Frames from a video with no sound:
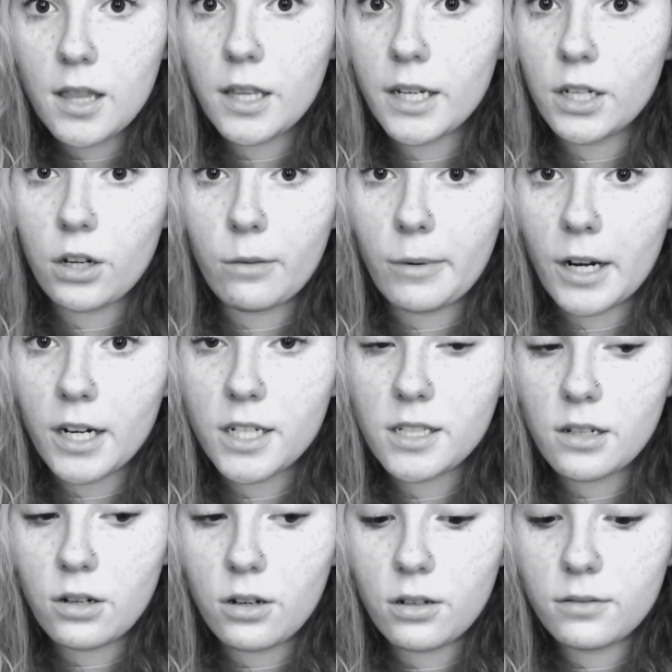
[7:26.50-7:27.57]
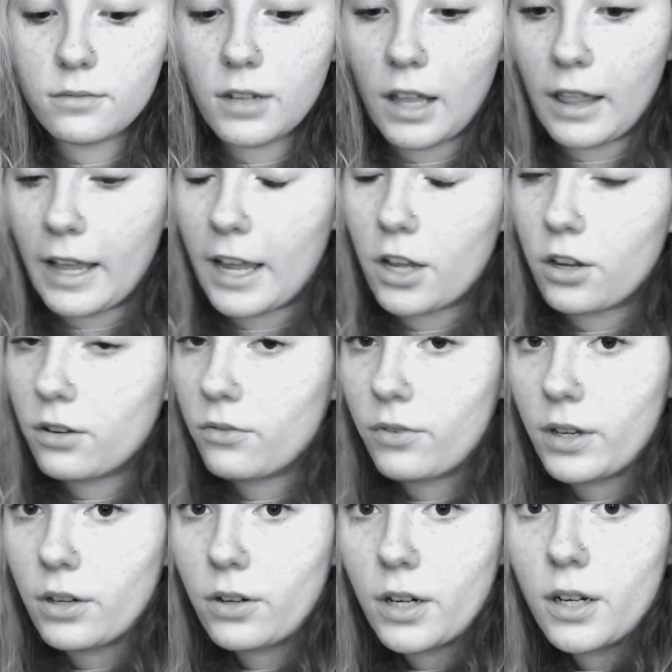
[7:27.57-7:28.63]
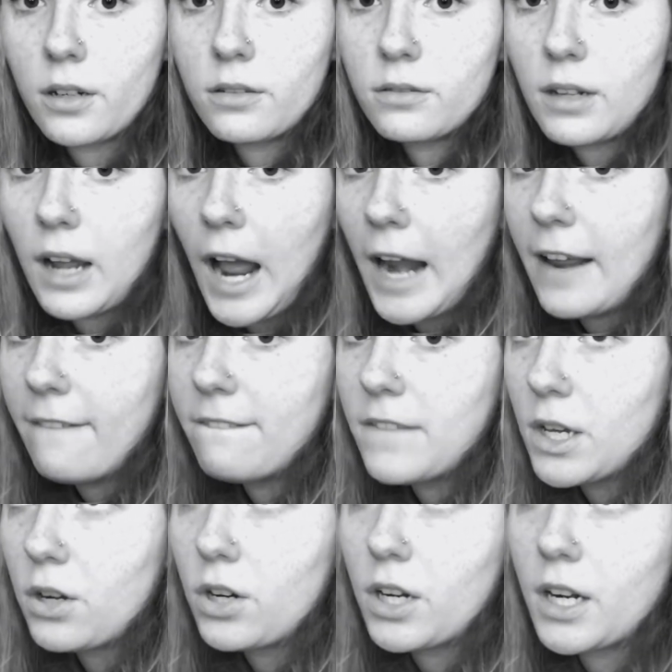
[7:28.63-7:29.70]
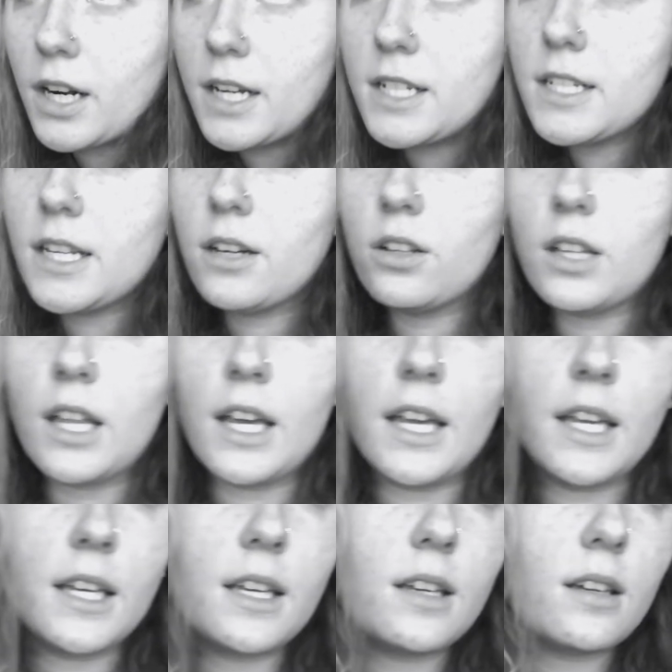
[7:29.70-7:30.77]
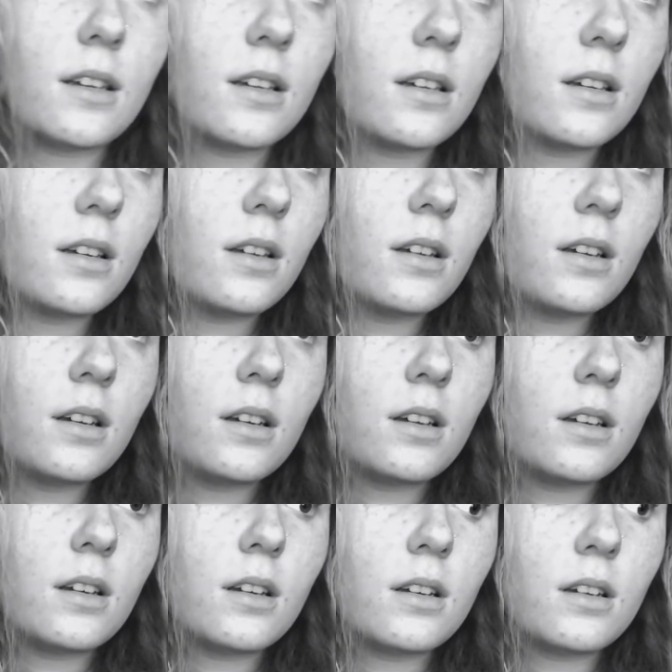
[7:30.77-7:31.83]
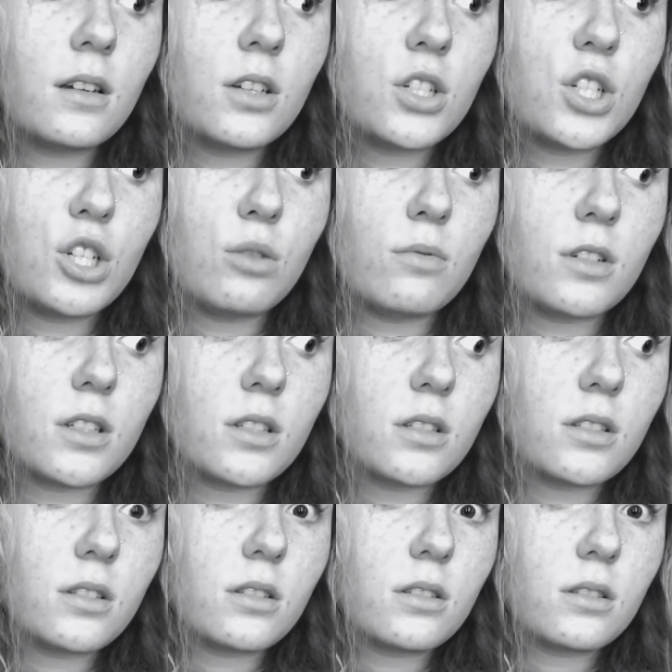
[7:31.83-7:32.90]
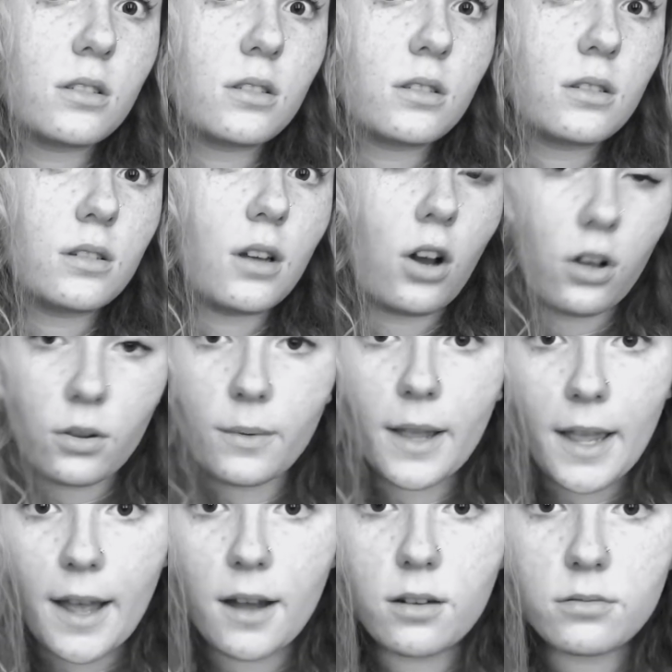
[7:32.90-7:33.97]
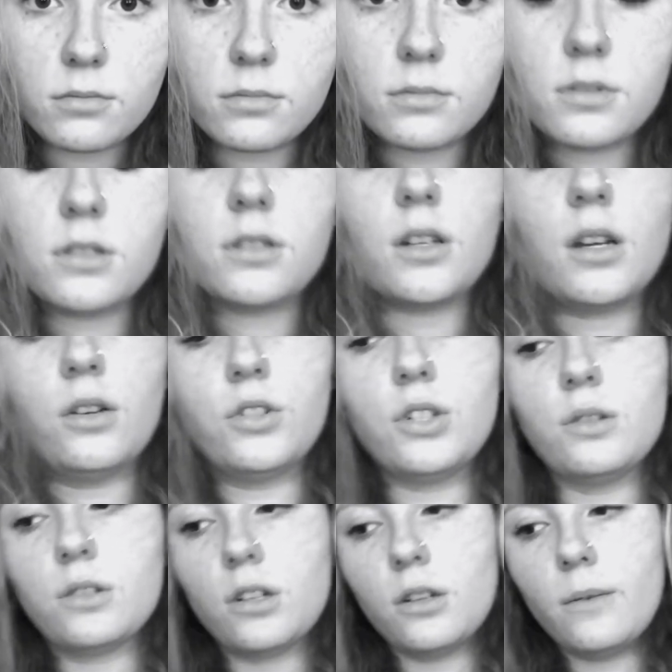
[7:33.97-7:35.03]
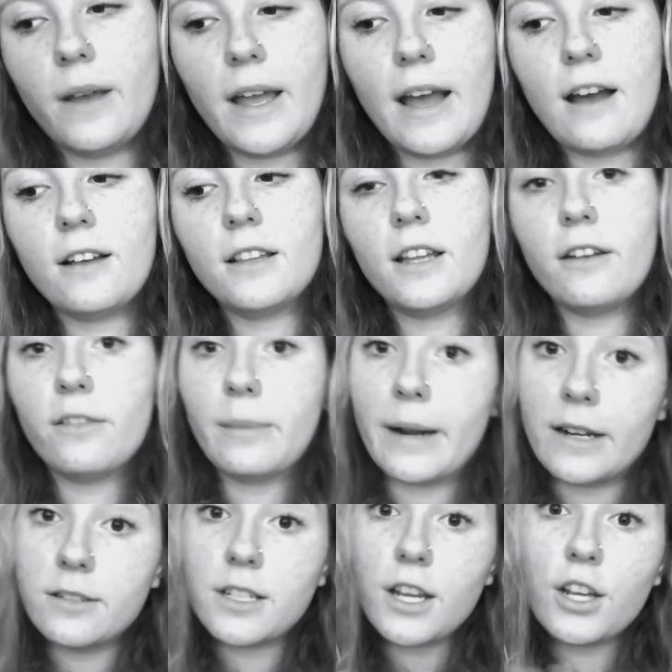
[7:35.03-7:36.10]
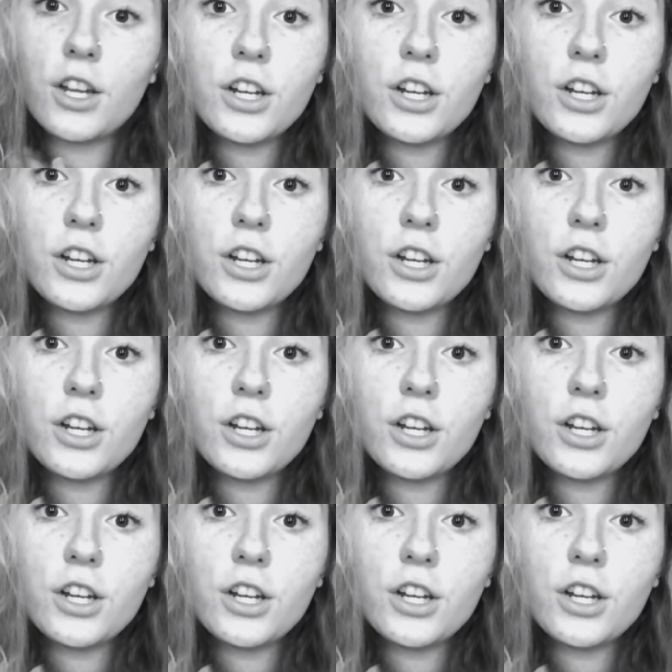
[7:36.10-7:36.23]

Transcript: Like, no progress at all. Like, I couldn't feel her. I didn't feel her until, like, she was all the way out. So she was all the way out, and then everybody was like,